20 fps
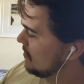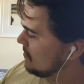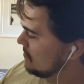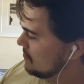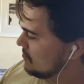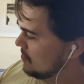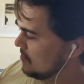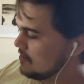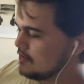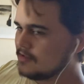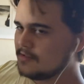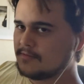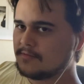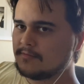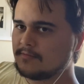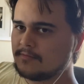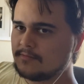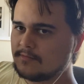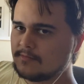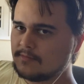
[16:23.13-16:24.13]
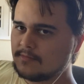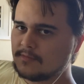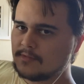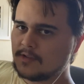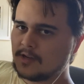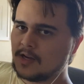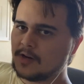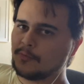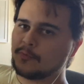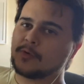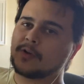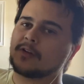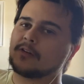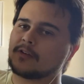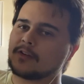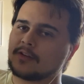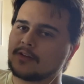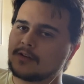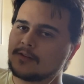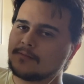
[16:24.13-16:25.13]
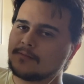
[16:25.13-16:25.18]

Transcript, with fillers: Just unreal good.